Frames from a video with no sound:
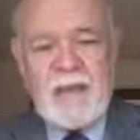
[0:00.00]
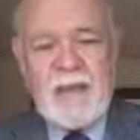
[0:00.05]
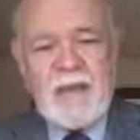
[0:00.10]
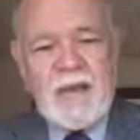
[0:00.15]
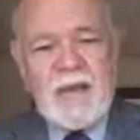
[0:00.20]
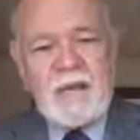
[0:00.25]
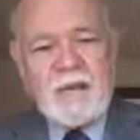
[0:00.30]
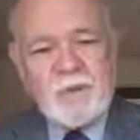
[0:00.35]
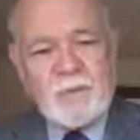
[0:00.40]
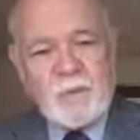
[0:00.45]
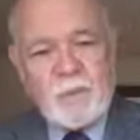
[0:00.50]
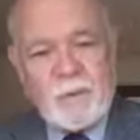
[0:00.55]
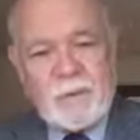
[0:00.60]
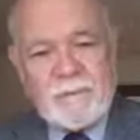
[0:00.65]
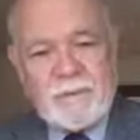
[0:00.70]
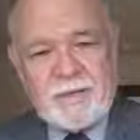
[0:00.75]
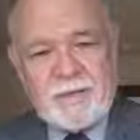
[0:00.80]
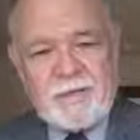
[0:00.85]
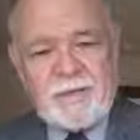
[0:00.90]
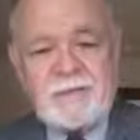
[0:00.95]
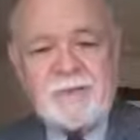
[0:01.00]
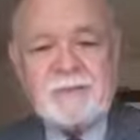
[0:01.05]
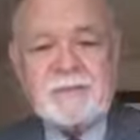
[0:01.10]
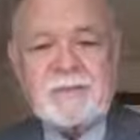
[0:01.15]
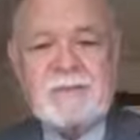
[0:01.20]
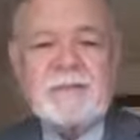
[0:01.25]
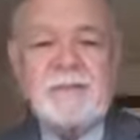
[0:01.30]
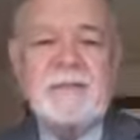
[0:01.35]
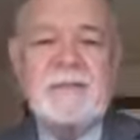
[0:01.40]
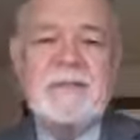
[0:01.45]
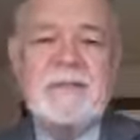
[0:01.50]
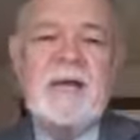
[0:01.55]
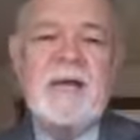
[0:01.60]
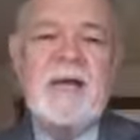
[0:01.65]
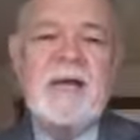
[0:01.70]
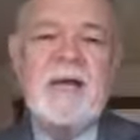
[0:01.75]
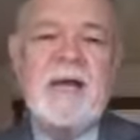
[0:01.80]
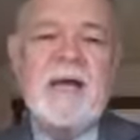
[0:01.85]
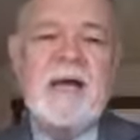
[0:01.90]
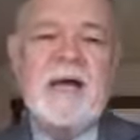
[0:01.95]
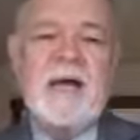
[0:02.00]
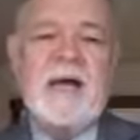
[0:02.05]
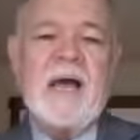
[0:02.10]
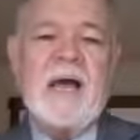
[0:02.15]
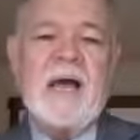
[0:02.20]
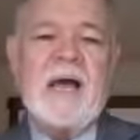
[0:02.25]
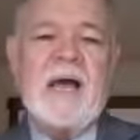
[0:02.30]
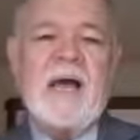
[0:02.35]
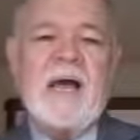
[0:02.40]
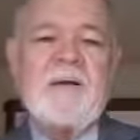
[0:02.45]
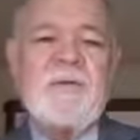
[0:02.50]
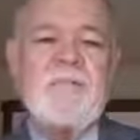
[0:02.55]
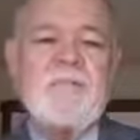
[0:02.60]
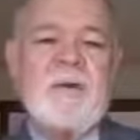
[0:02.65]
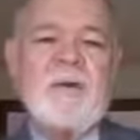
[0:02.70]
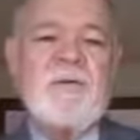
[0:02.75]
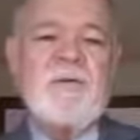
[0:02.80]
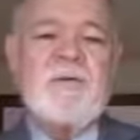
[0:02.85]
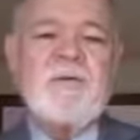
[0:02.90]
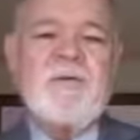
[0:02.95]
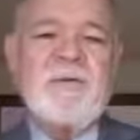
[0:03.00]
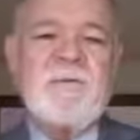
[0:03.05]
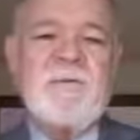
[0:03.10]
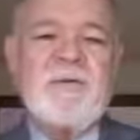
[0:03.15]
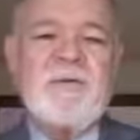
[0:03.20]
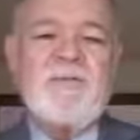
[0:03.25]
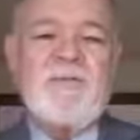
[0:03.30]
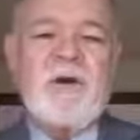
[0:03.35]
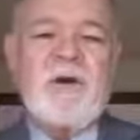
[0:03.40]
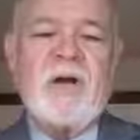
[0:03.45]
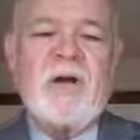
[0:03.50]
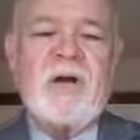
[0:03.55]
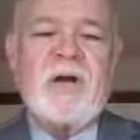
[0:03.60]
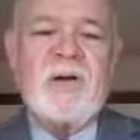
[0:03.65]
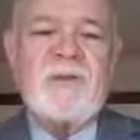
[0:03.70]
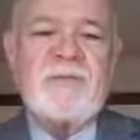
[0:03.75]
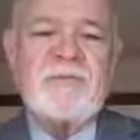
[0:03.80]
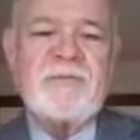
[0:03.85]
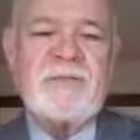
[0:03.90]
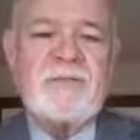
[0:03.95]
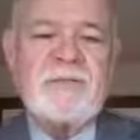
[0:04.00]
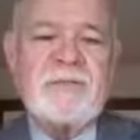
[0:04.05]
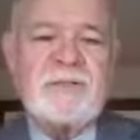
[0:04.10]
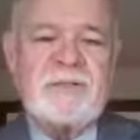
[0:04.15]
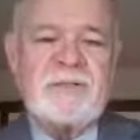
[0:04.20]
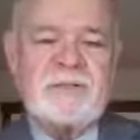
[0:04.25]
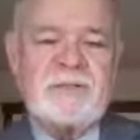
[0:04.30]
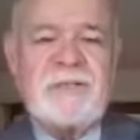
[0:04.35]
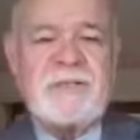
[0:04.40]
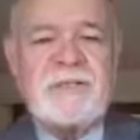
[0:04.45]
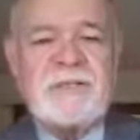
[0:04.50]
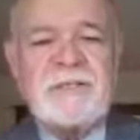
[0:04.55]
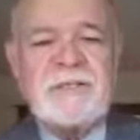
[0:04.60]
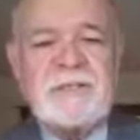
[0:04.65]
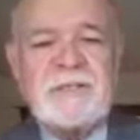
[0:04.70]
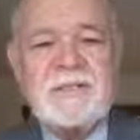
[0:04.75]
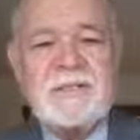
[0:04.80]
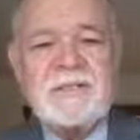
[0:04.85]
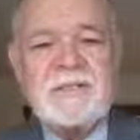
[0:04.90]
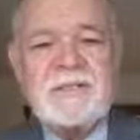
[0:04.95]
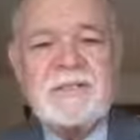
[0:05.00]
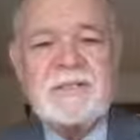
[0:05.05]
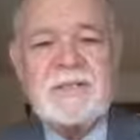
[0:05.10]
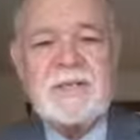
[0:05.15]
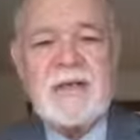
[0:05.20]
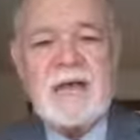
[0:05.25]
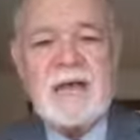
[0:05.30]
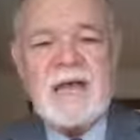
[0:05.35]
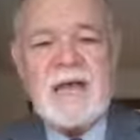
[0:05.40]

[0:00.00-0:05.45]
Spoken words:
and women, and both of them involve Jesus